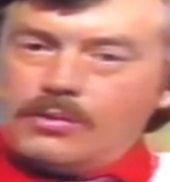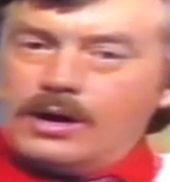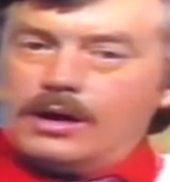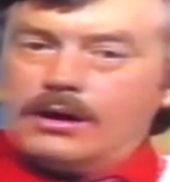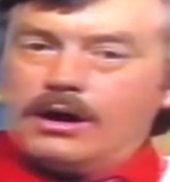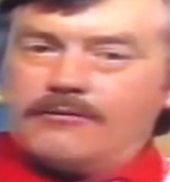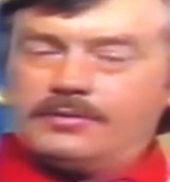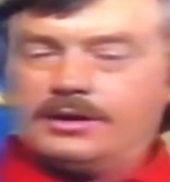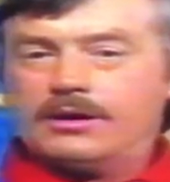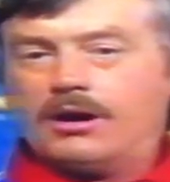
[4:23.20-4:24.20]
Well,
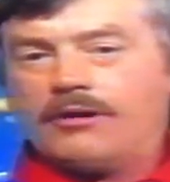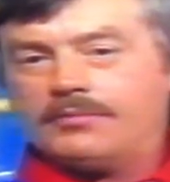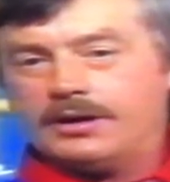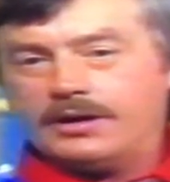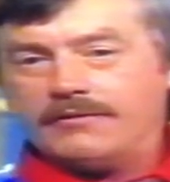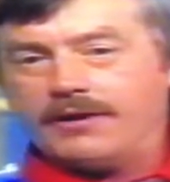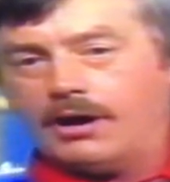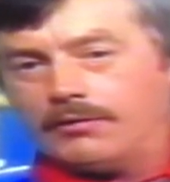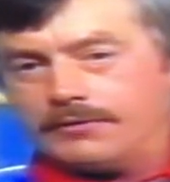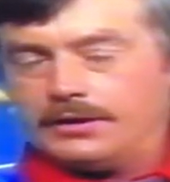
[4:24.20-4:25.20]
I've been
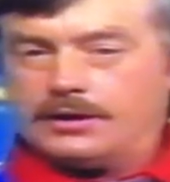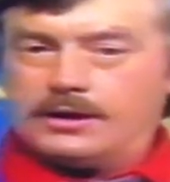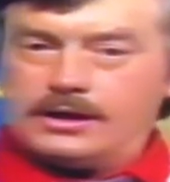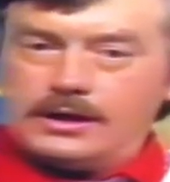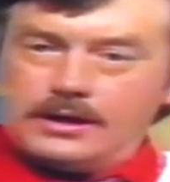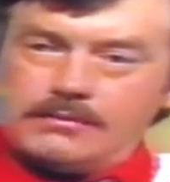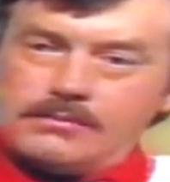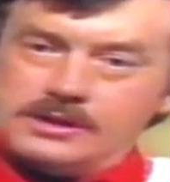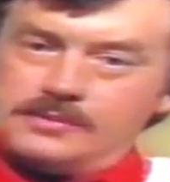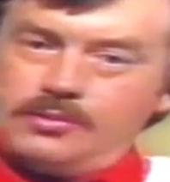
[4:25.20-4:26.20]
involved in
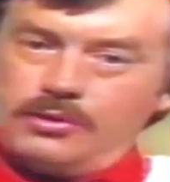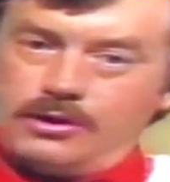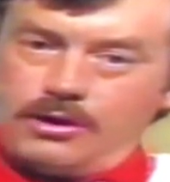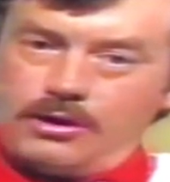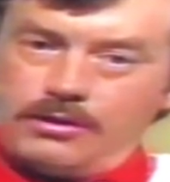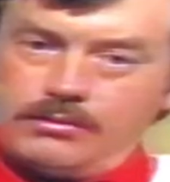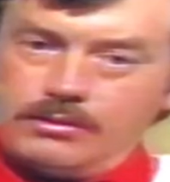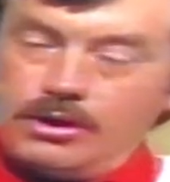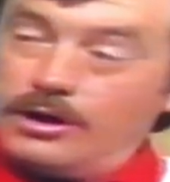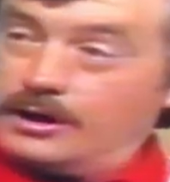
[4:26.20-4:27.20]
the sport
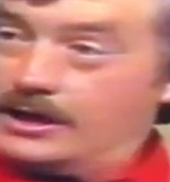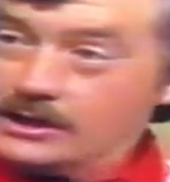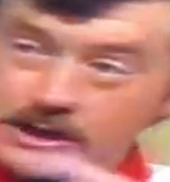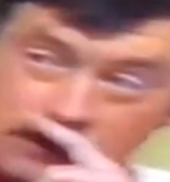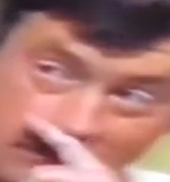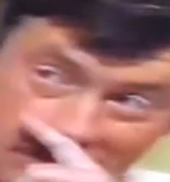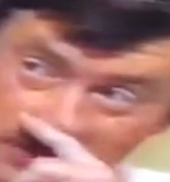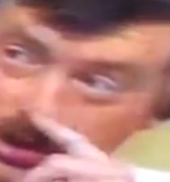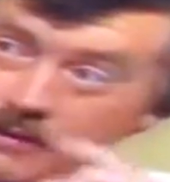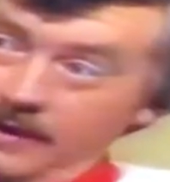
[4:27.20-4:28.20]
9 years,
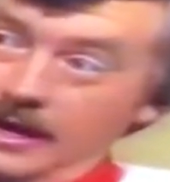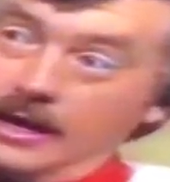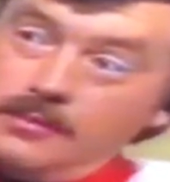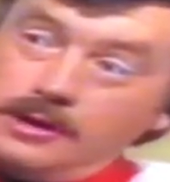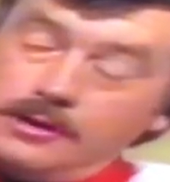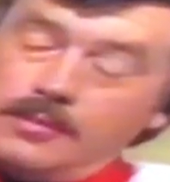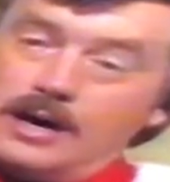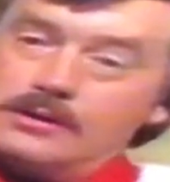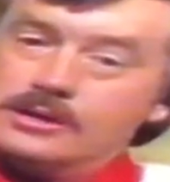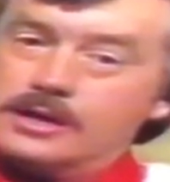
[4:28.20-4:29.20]
driving unlimited
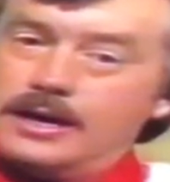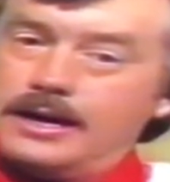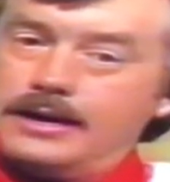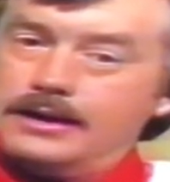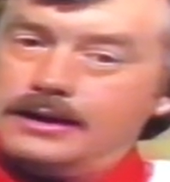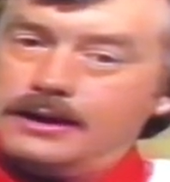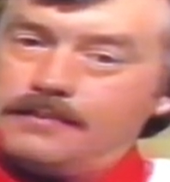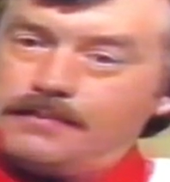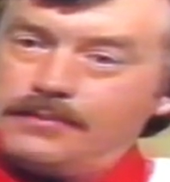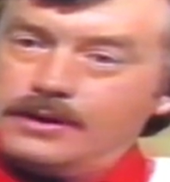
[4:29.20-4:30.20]
boats, and
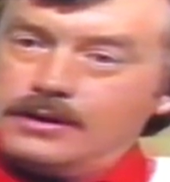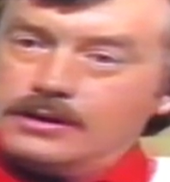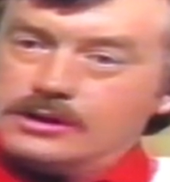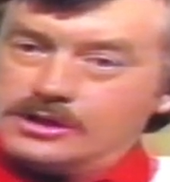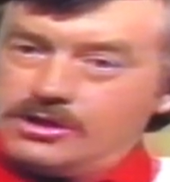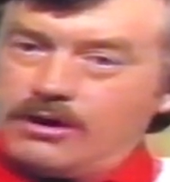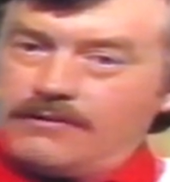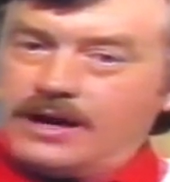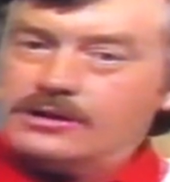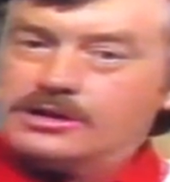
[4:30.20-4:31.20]
to
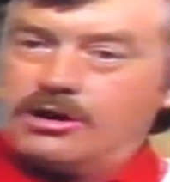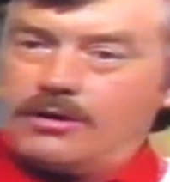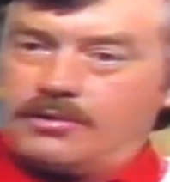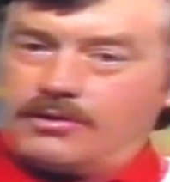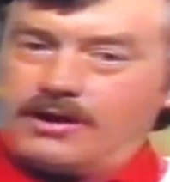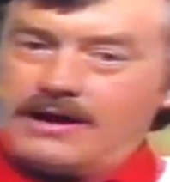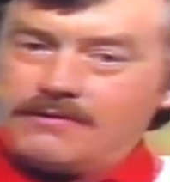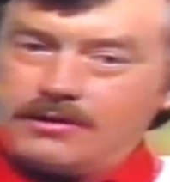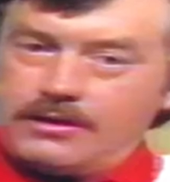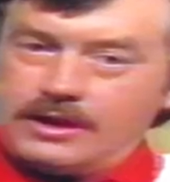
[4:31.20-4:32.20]
drive those type of
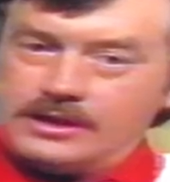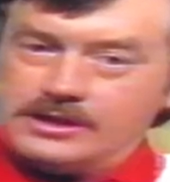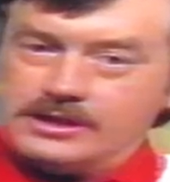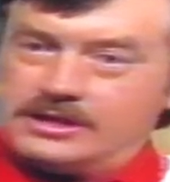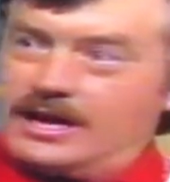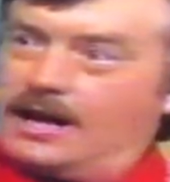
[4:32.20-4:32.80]
craft, I think it's just the